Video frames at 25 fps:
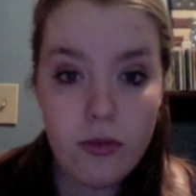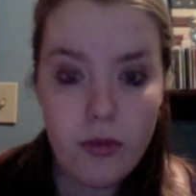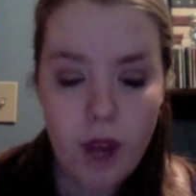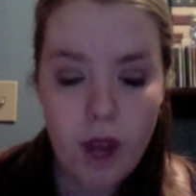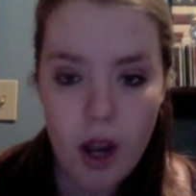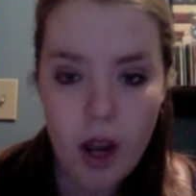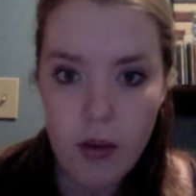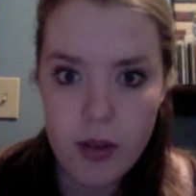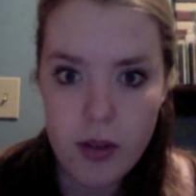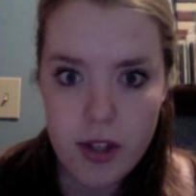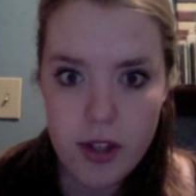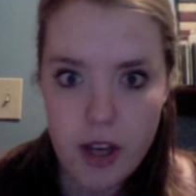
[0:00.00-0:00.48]

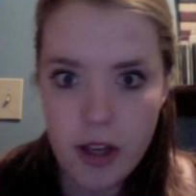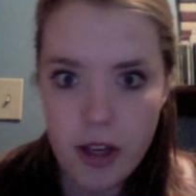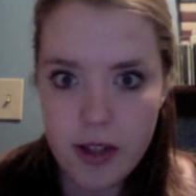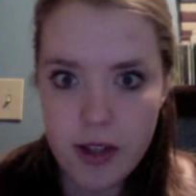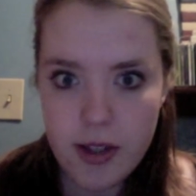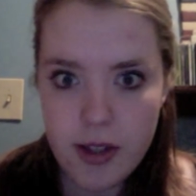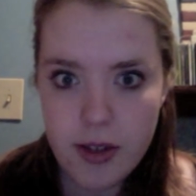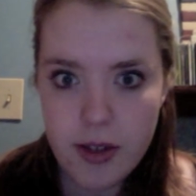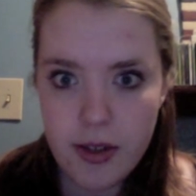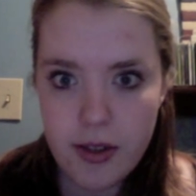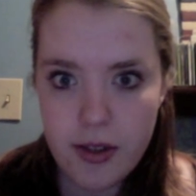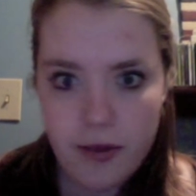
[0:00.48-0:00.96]
which I
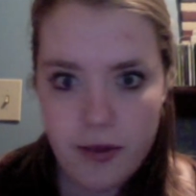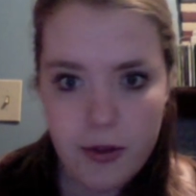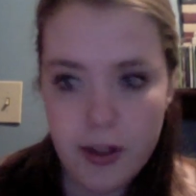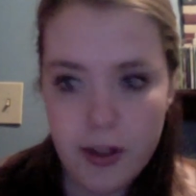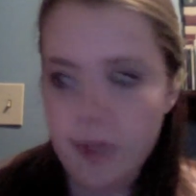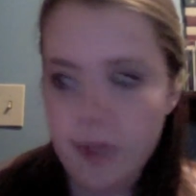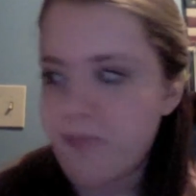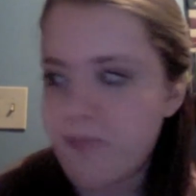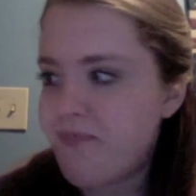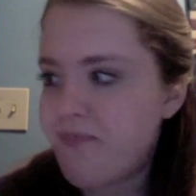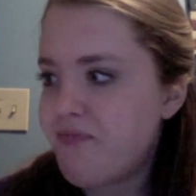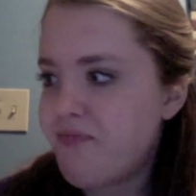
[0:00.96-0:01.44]
also use it
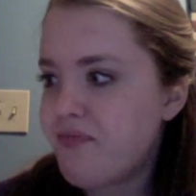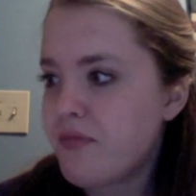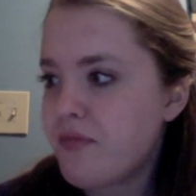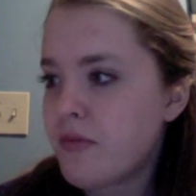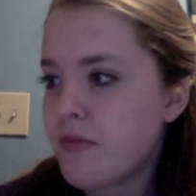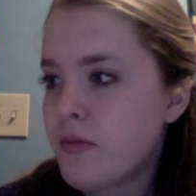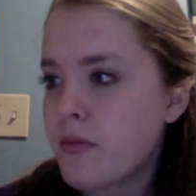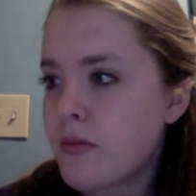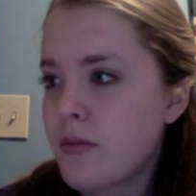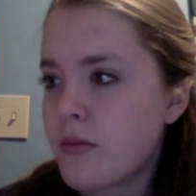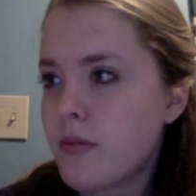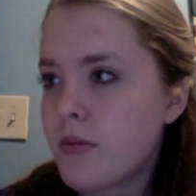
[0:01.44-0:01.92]
for.
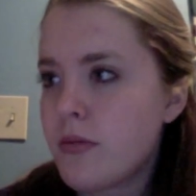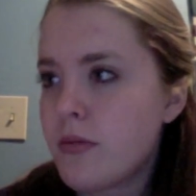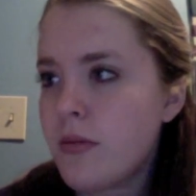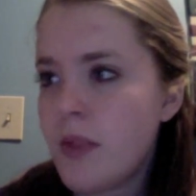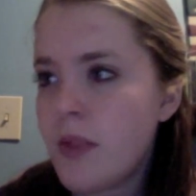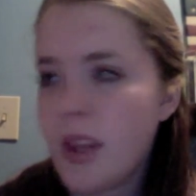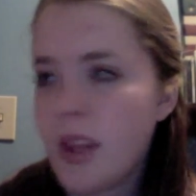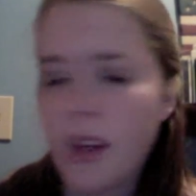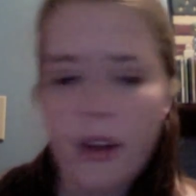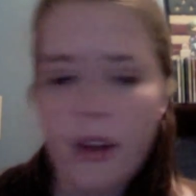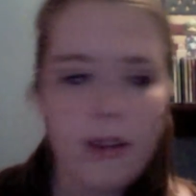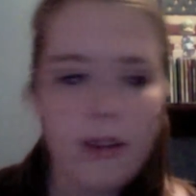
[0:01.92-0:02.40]

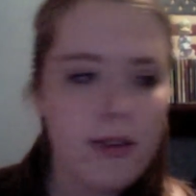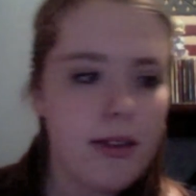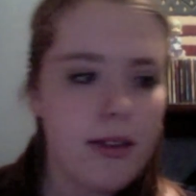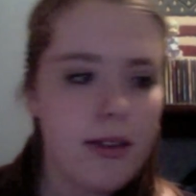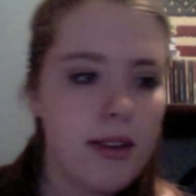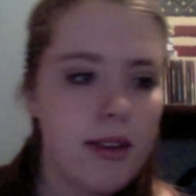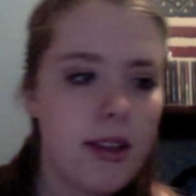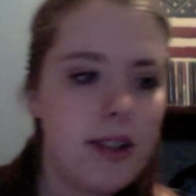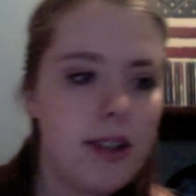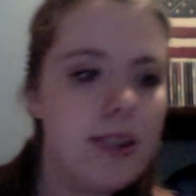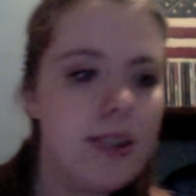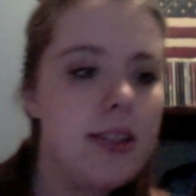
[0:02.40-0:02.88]
So
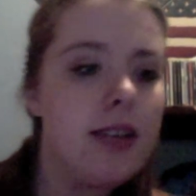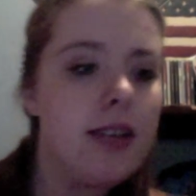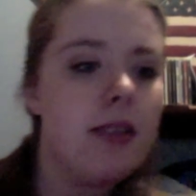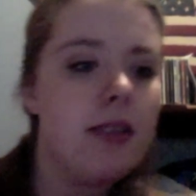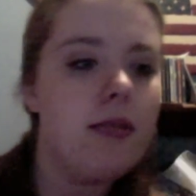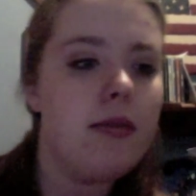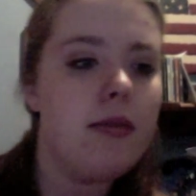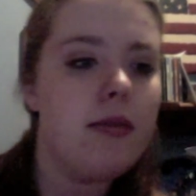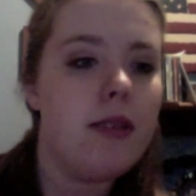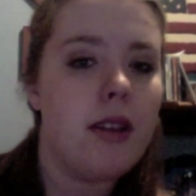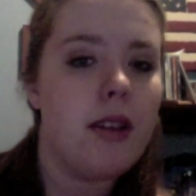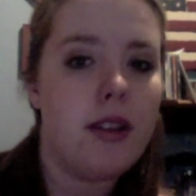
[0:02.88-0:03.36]
there's
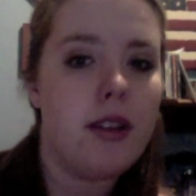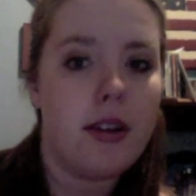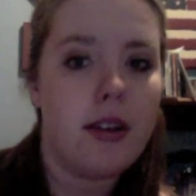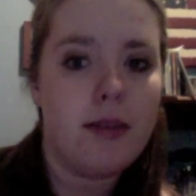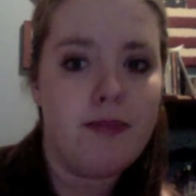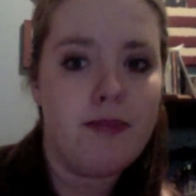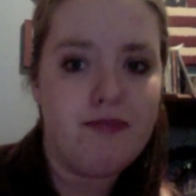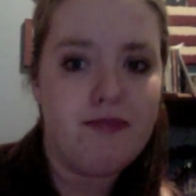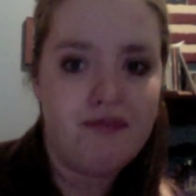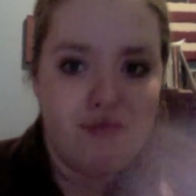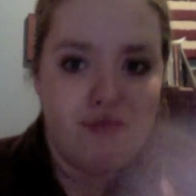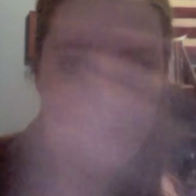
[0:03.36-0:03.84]
another
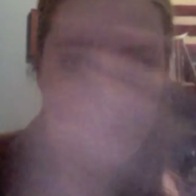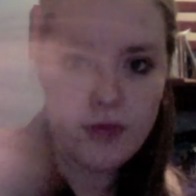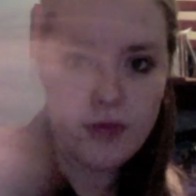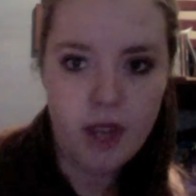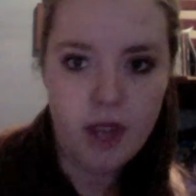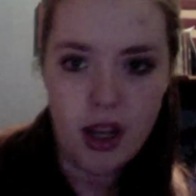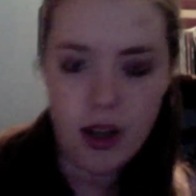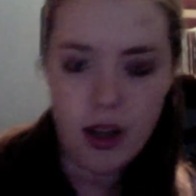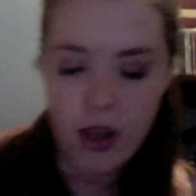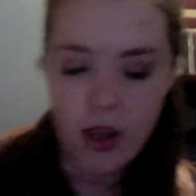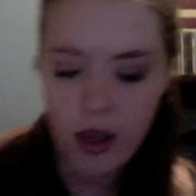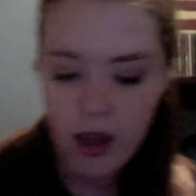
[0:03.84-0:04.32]

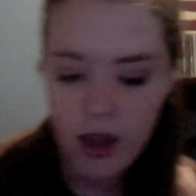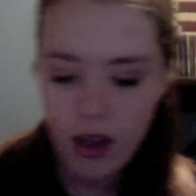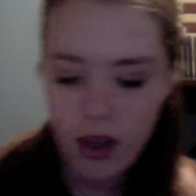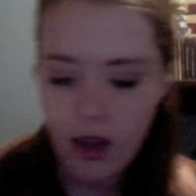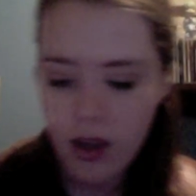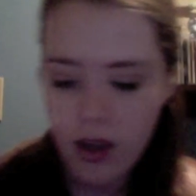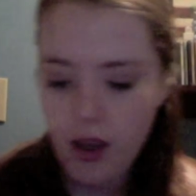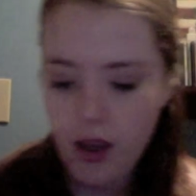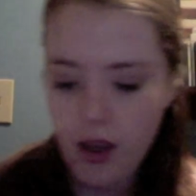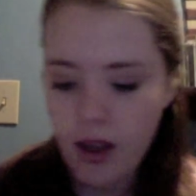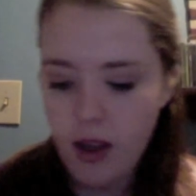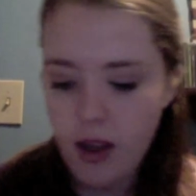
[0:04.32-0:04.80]

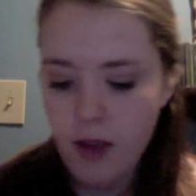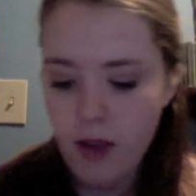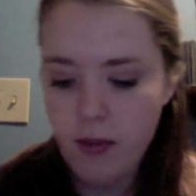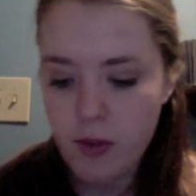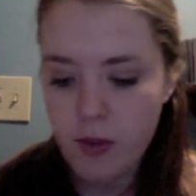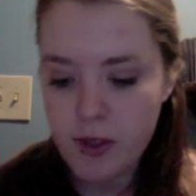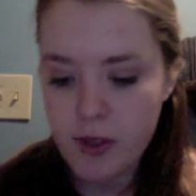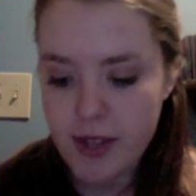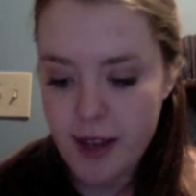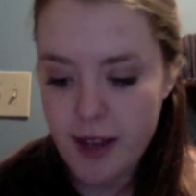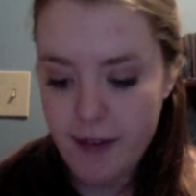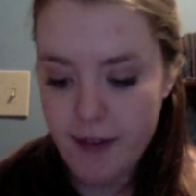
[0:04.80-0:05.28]

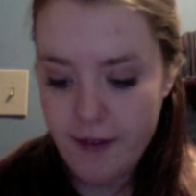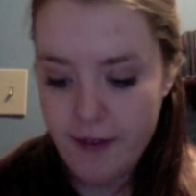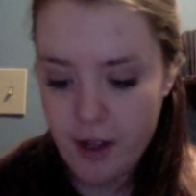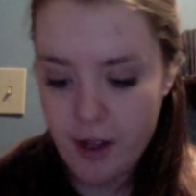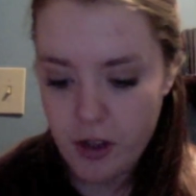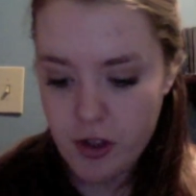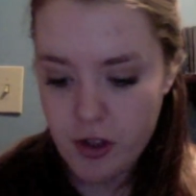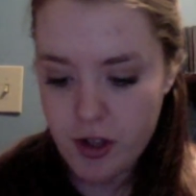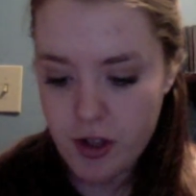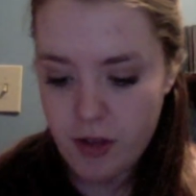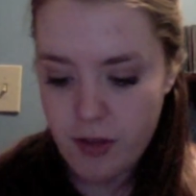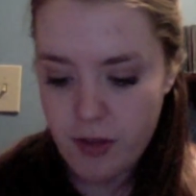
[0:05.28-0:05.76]

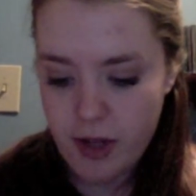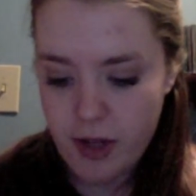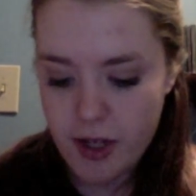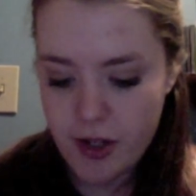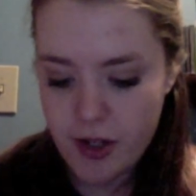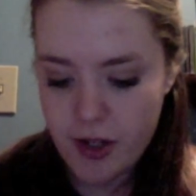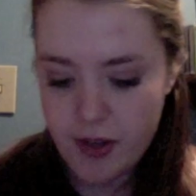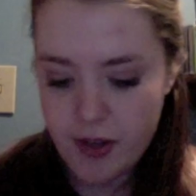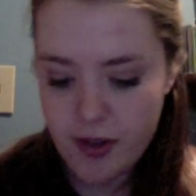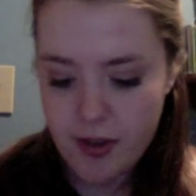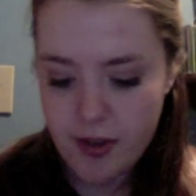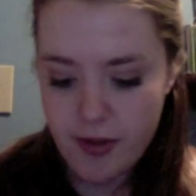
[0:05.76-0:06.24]
multifunctional
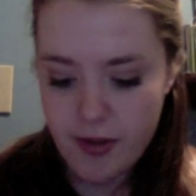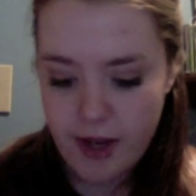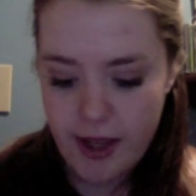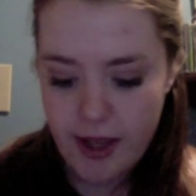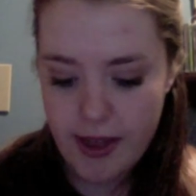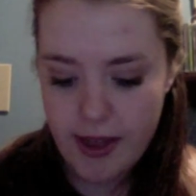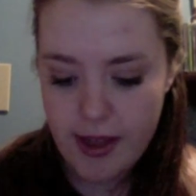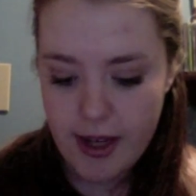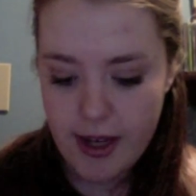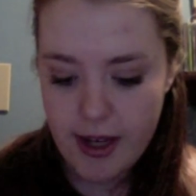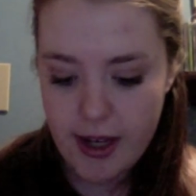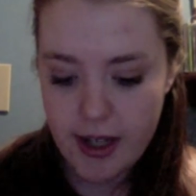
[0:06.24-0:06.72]
brush right
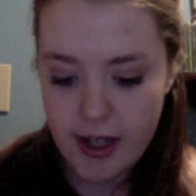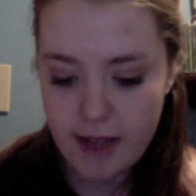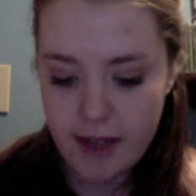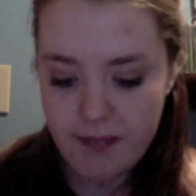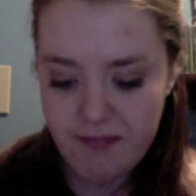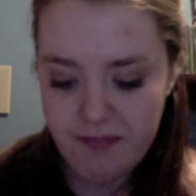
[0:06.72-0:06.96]
there.